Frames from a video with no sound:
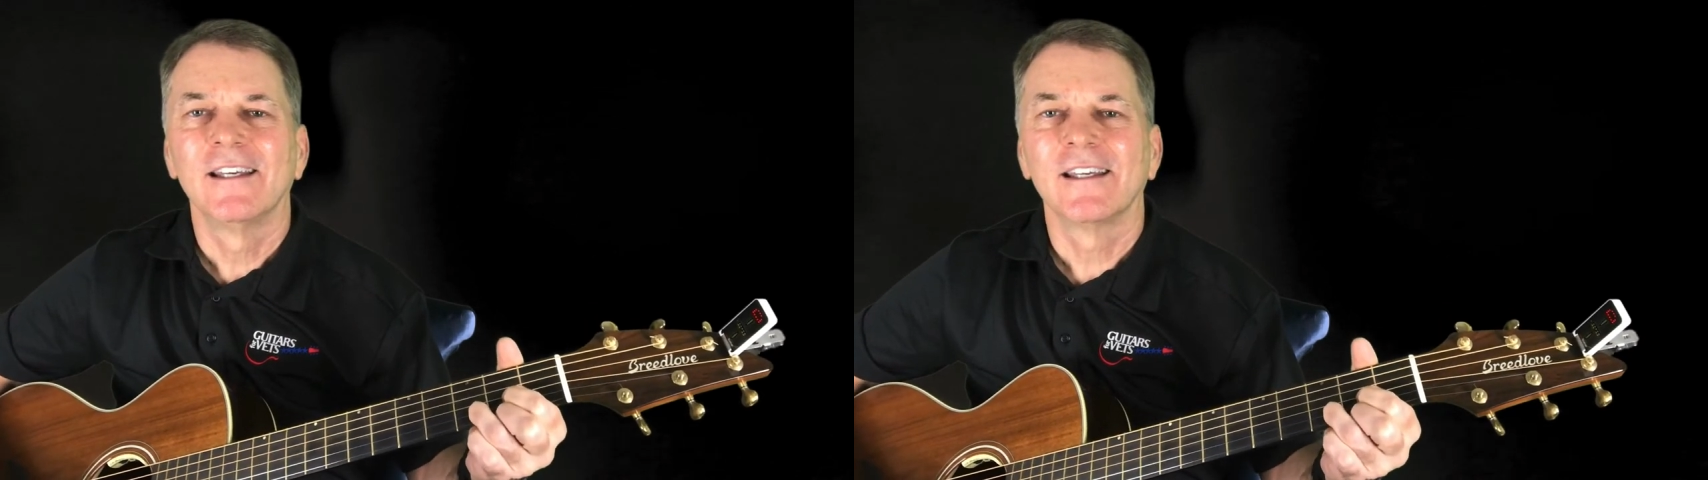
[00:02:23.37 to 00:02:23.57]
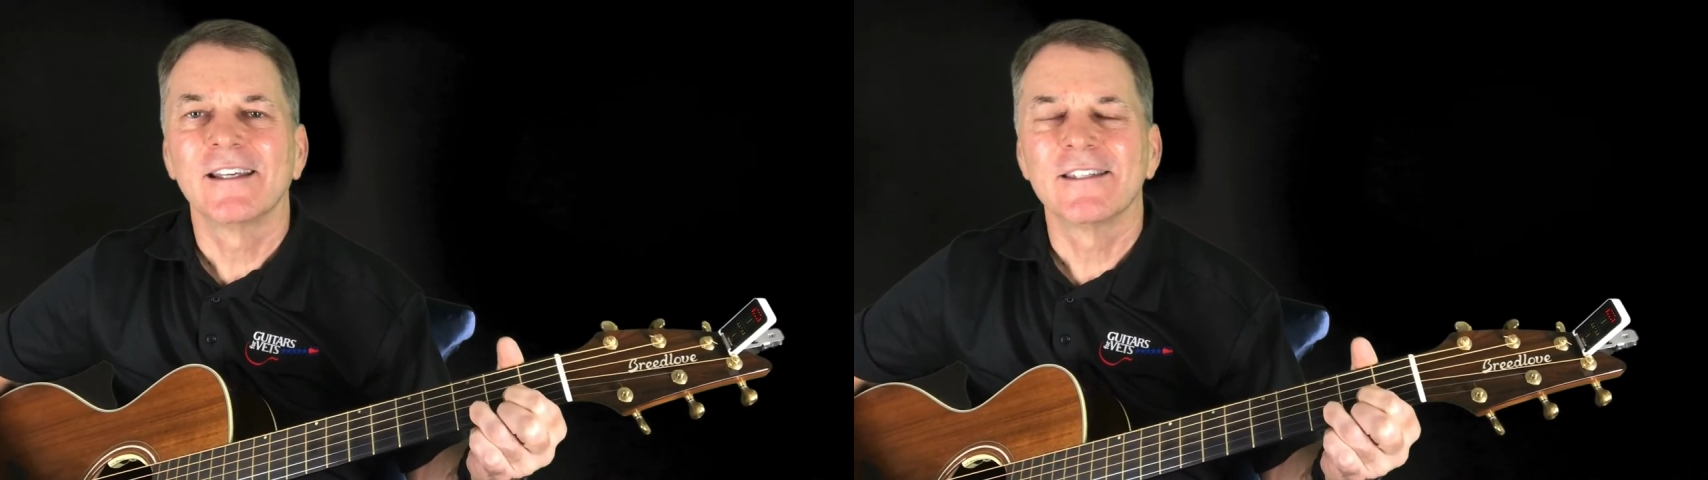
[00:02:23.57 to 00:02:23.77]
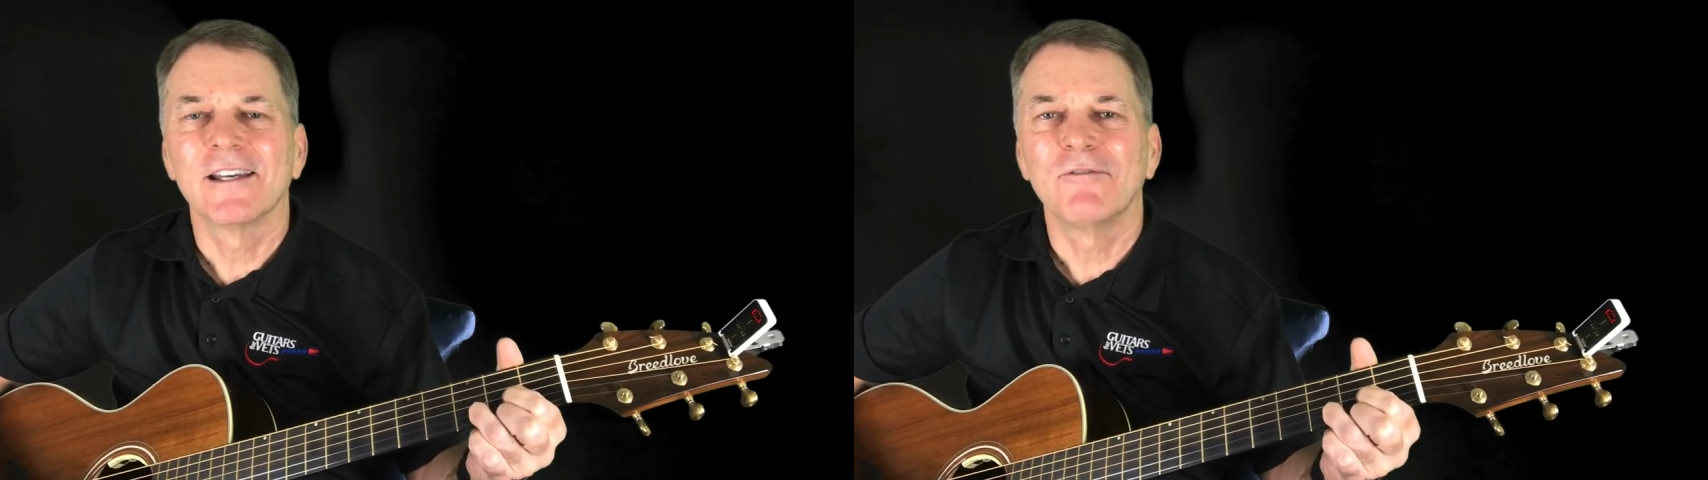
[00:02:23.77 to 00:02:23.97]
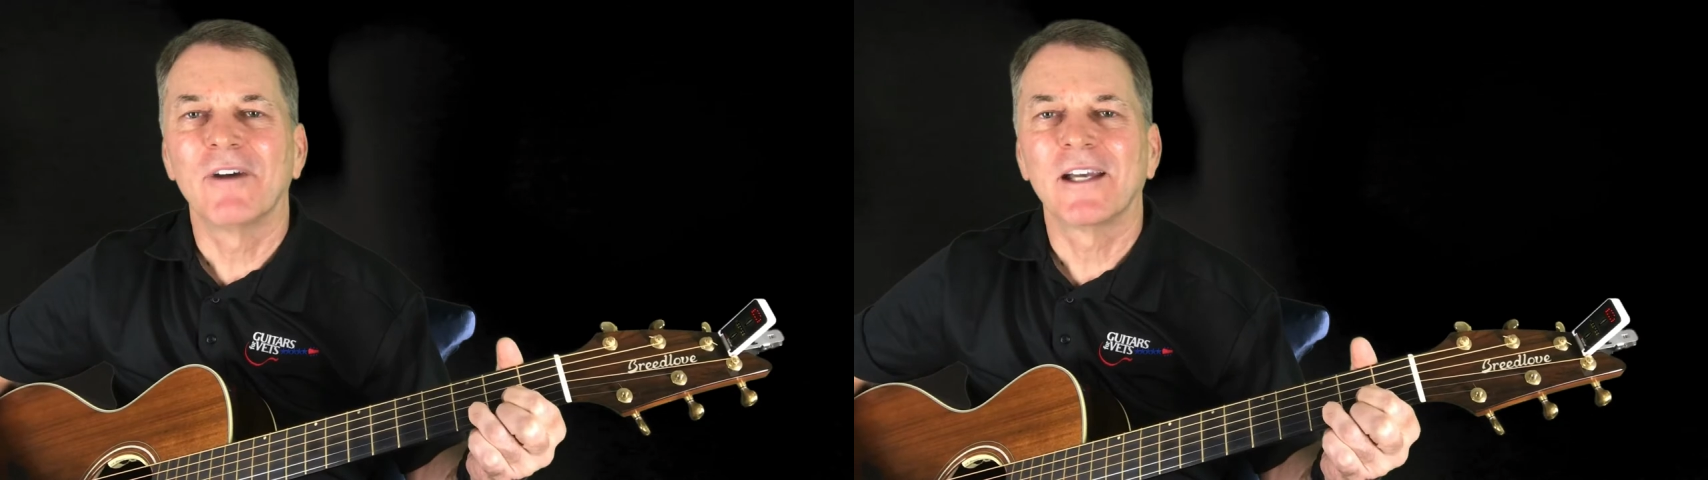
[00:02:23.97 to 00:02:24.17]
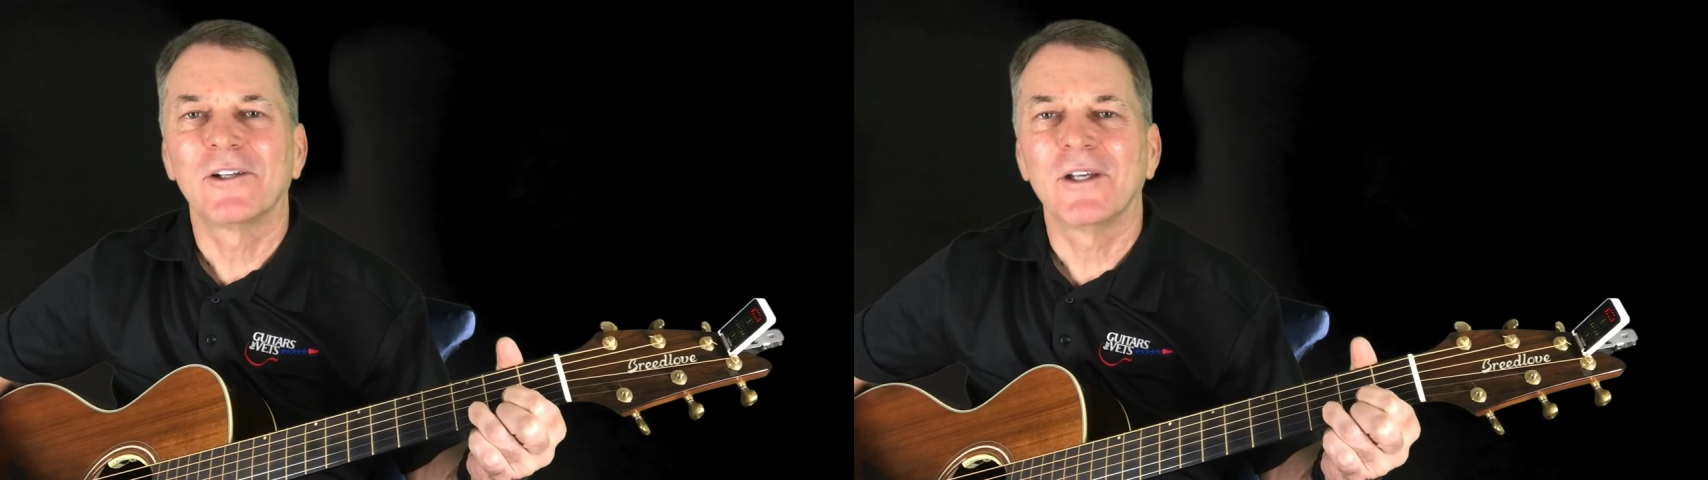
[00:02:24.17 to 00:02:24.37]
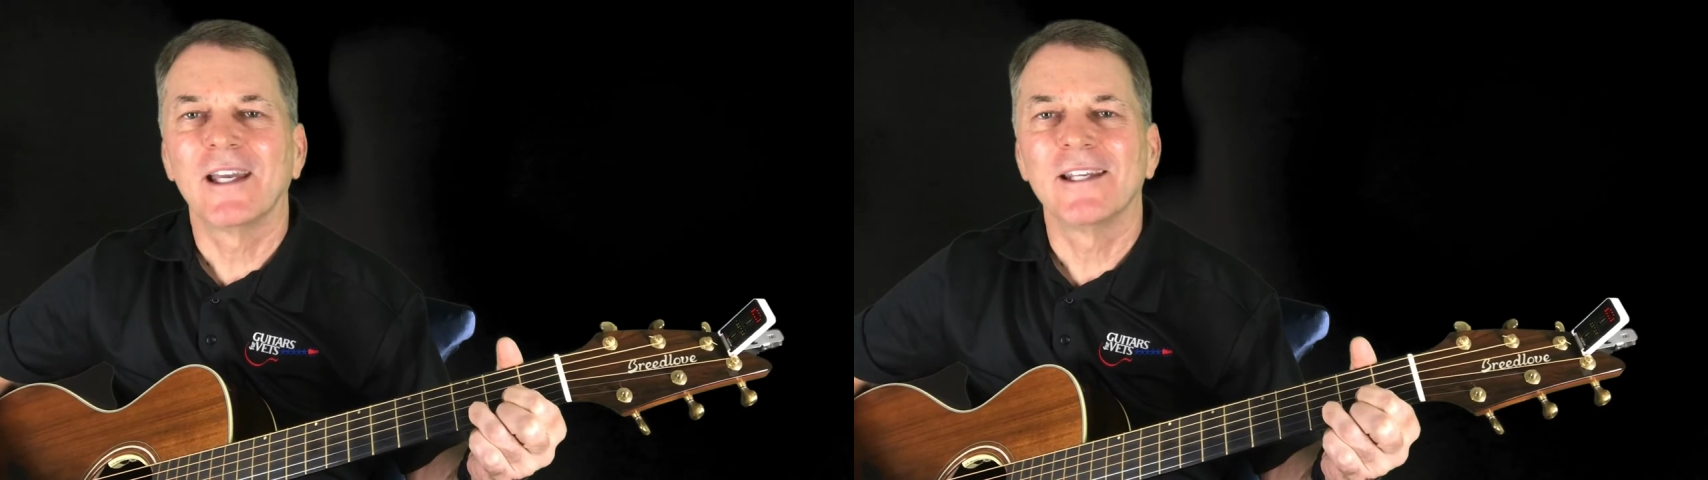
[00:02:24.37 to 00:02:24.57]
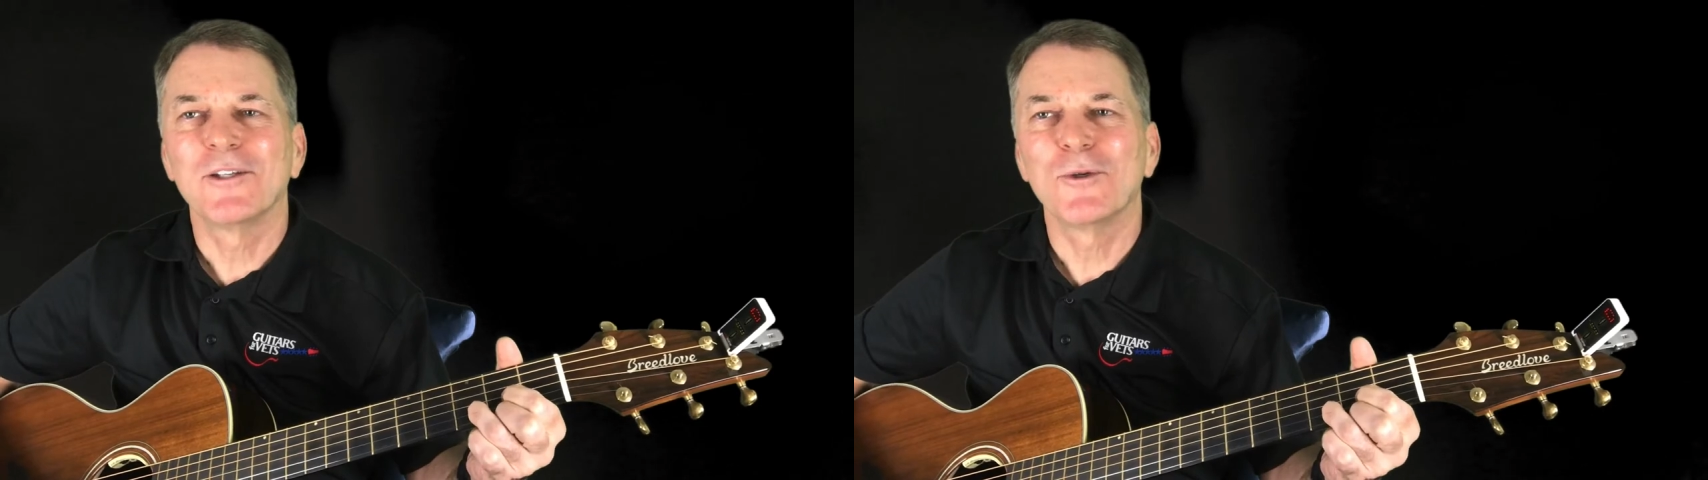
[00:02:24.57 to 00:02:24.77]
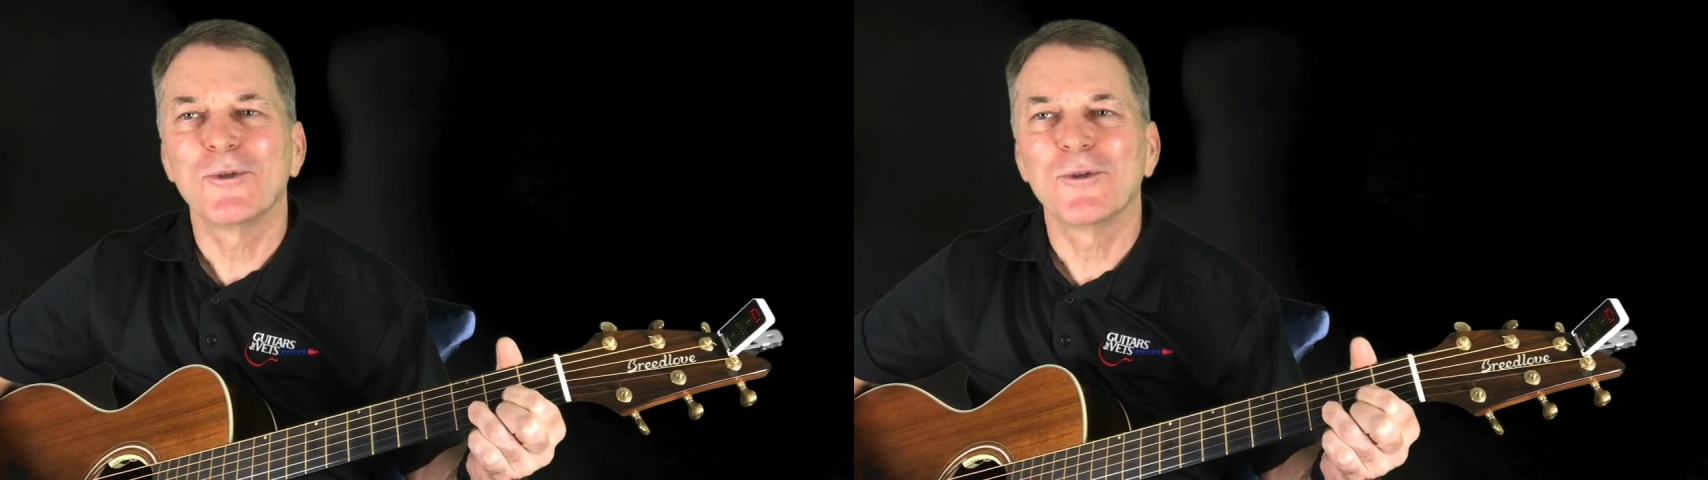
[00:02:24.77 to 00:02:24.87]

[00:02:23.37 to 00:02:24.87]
Because on vinyl you had two